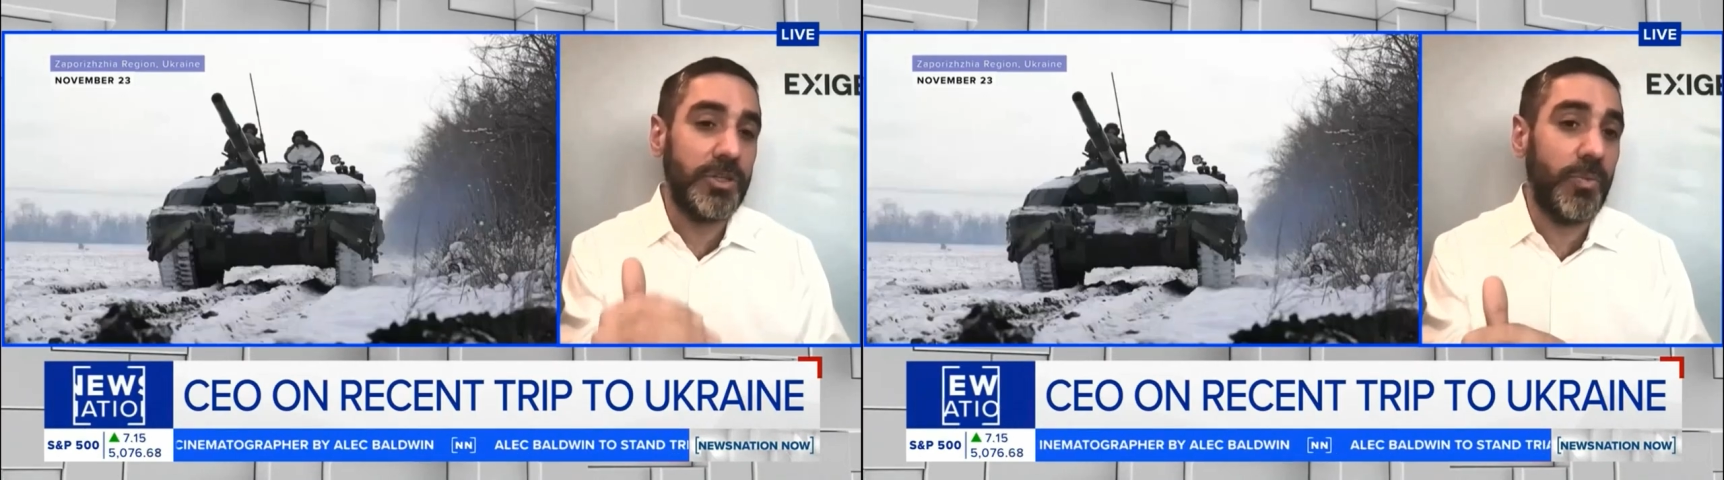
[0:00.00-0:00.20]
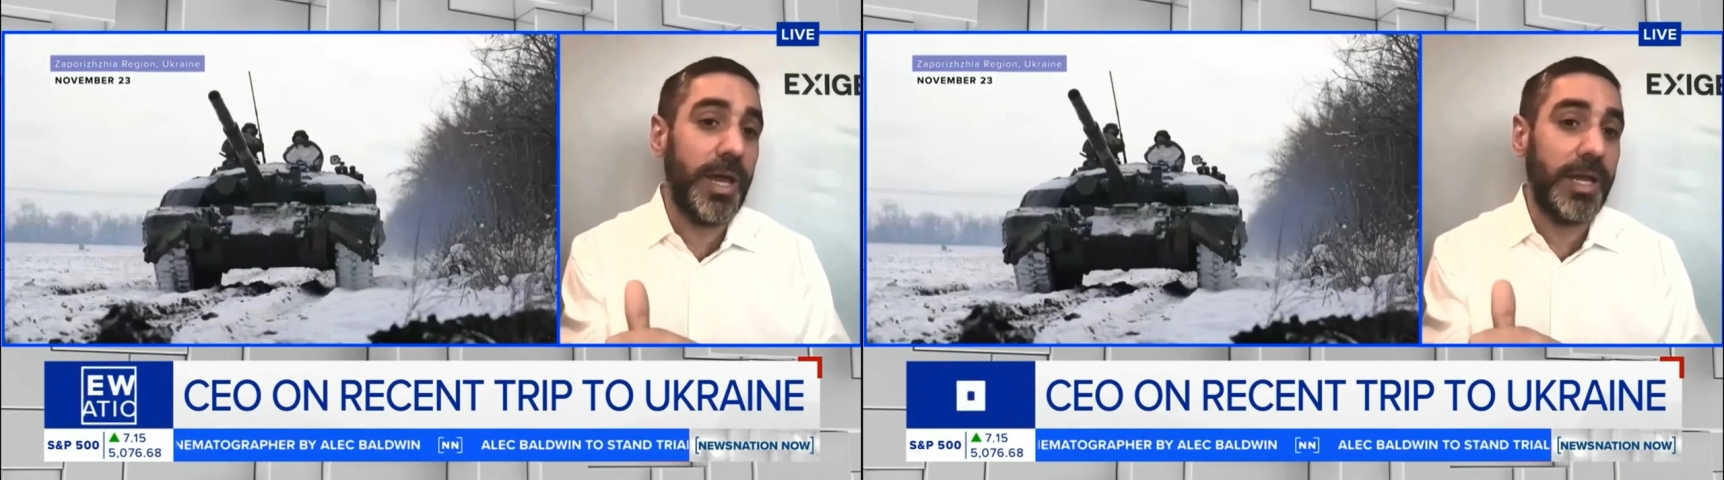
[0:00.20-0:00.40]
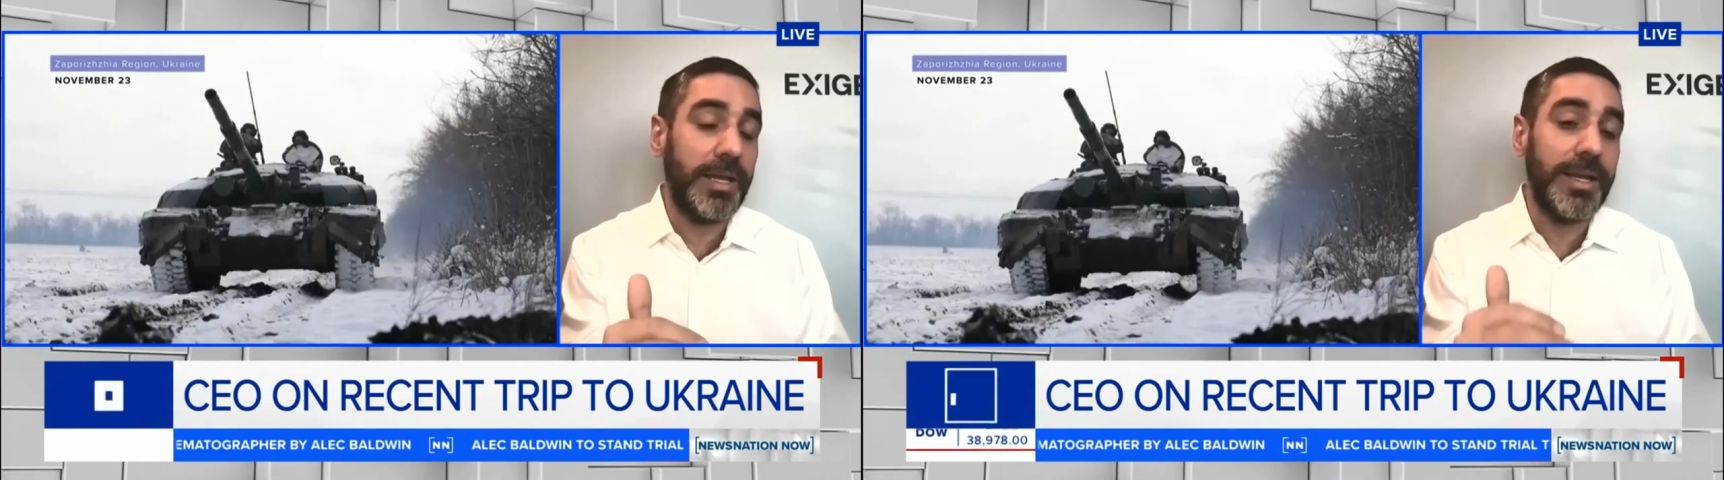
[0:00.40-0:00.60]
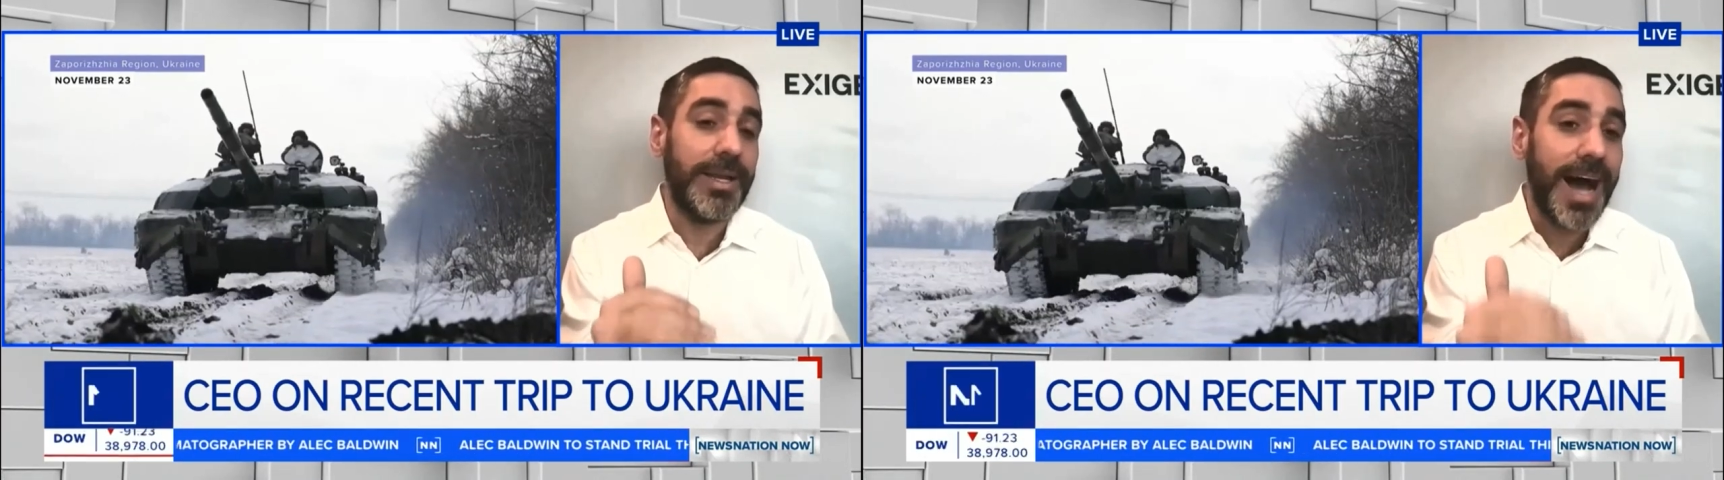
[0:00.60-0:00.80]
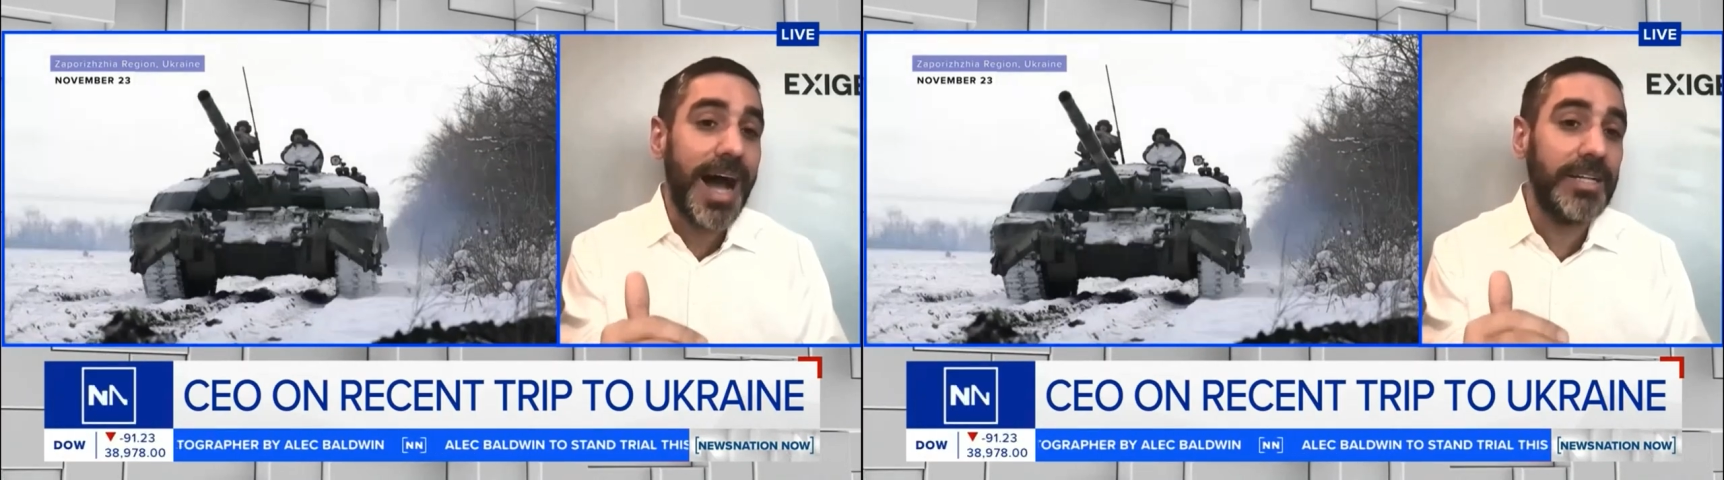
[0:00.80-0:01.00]
win,
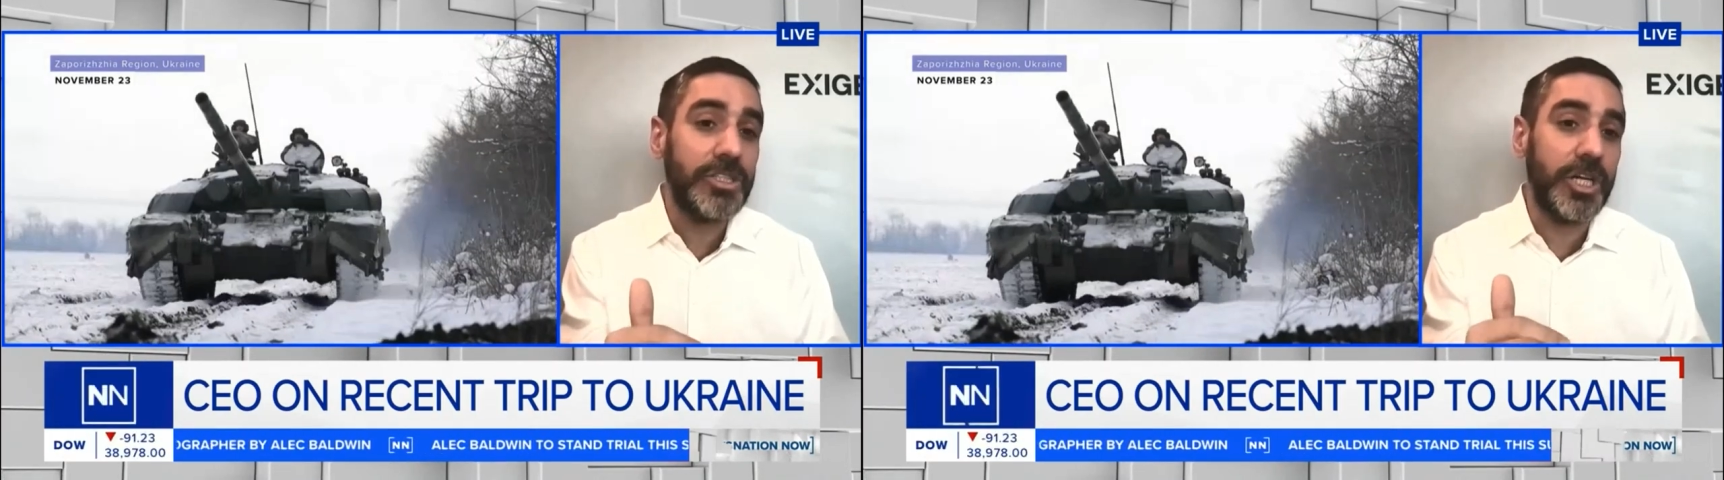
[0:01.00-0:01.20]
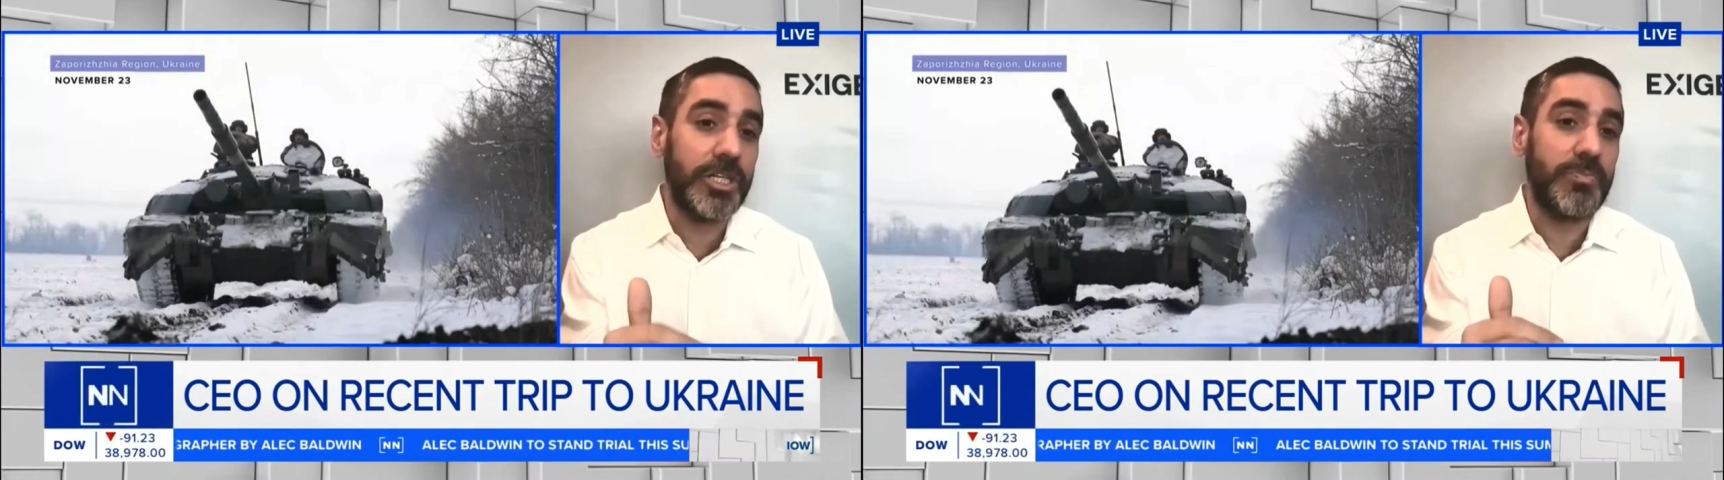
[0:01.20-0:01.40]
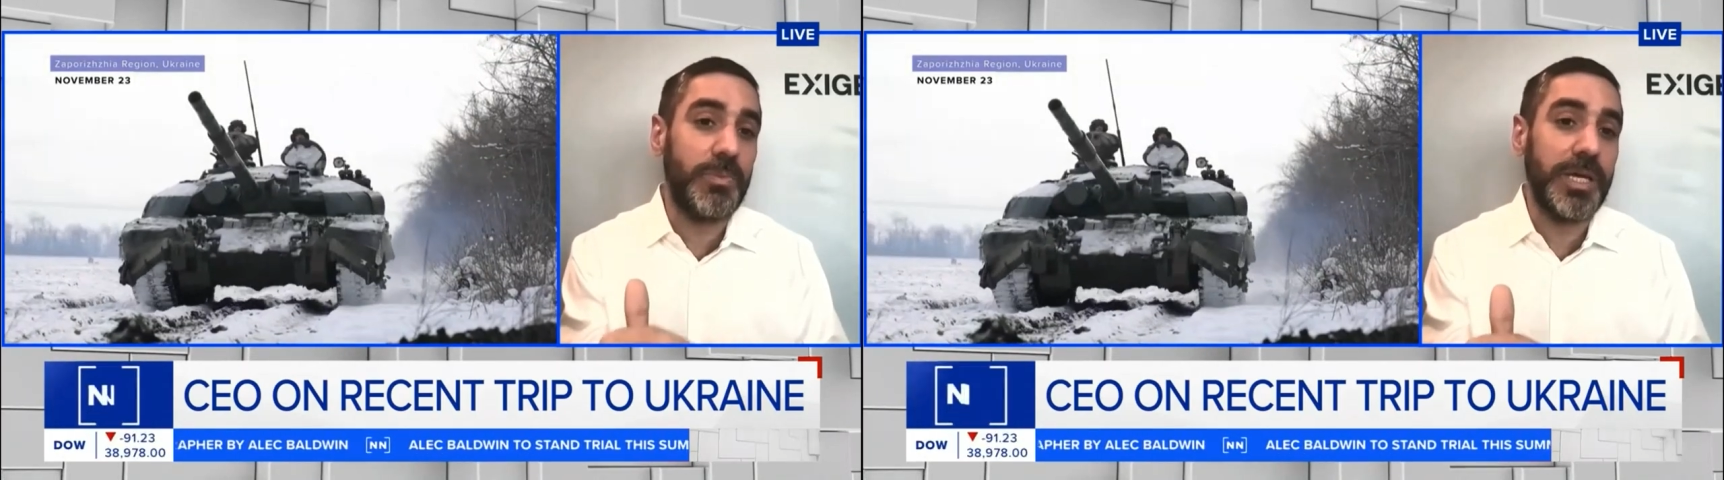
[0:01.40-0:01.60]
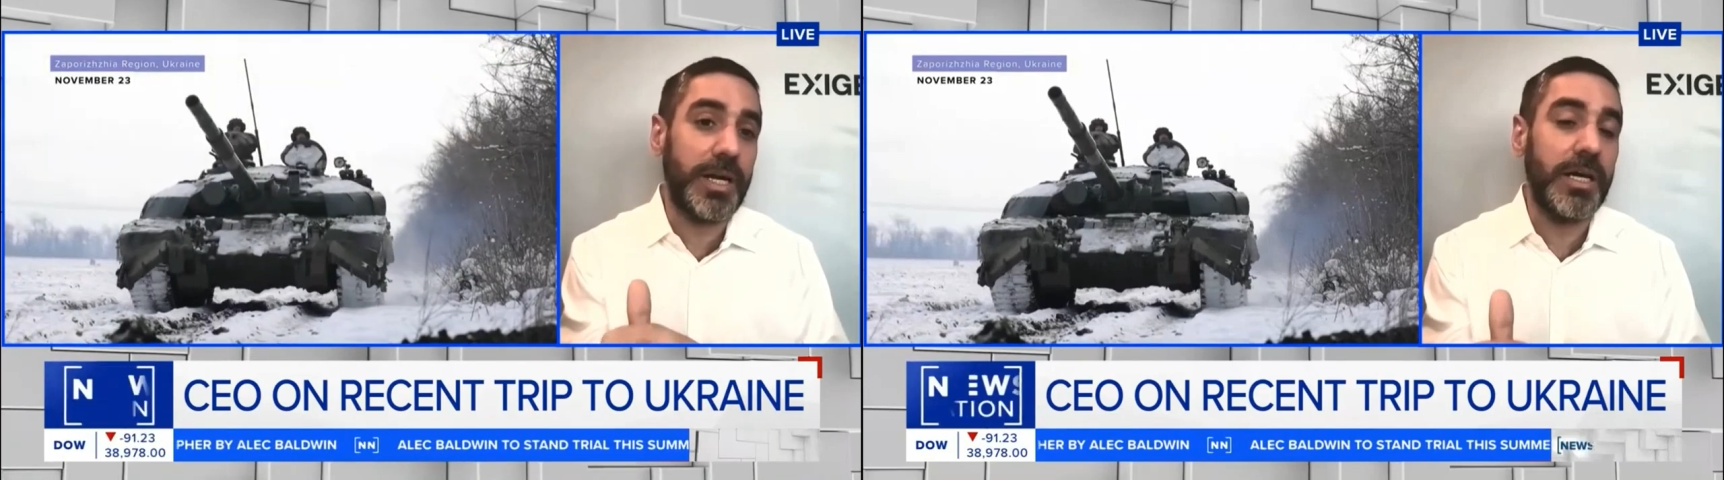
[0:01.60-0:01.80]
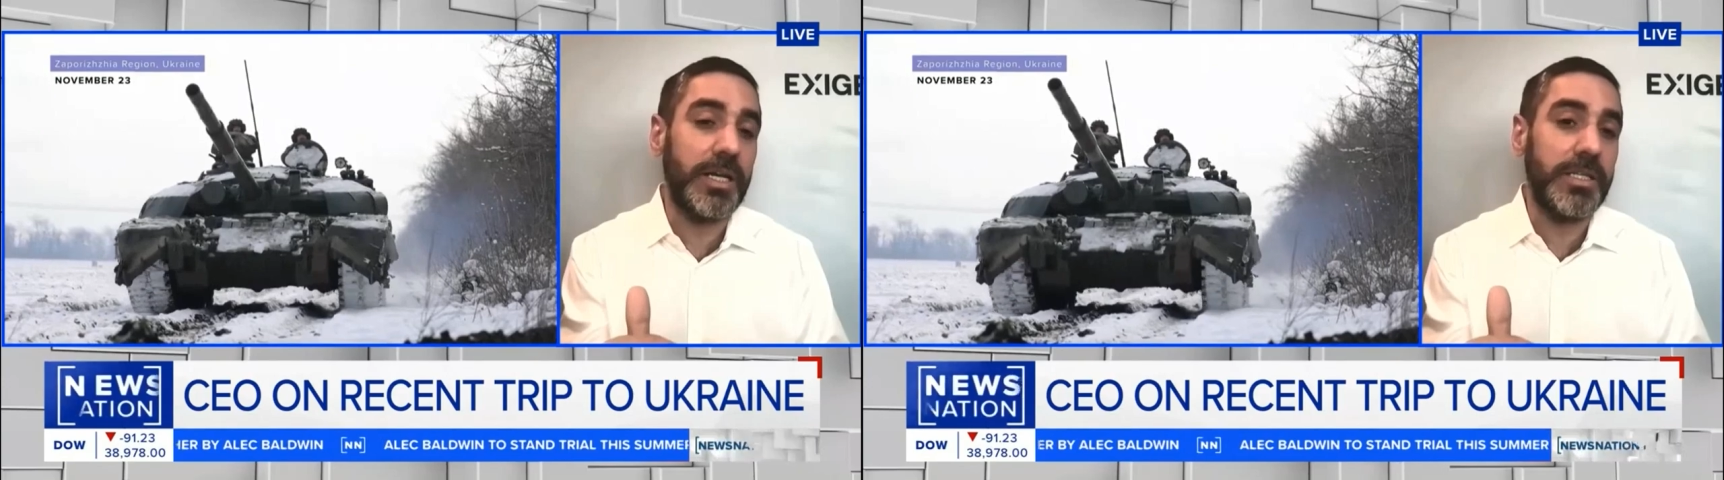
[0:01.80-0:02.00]
not just
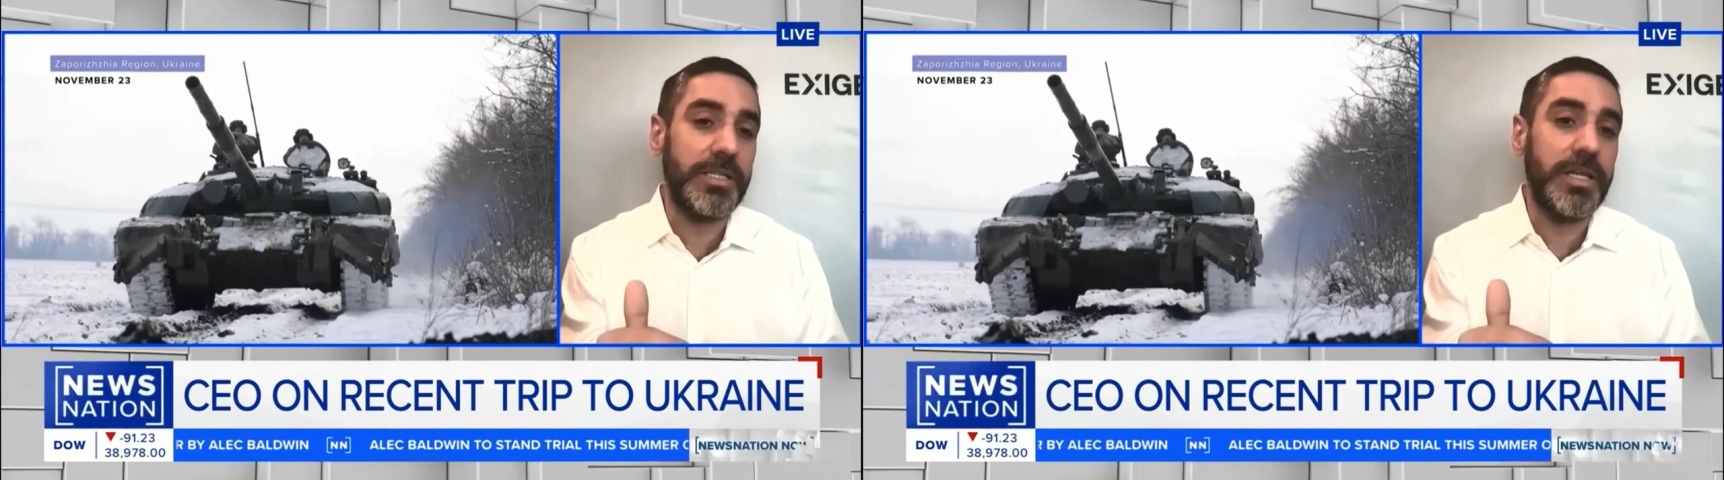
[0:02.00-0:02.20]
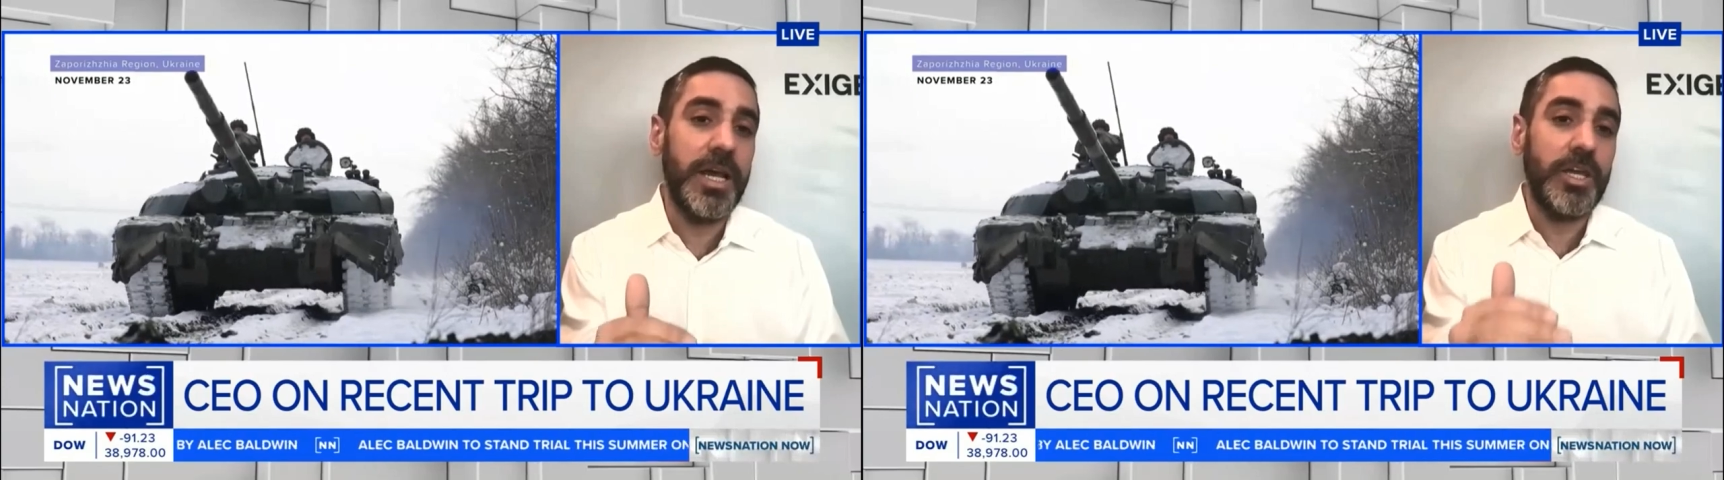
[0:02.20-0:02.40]
because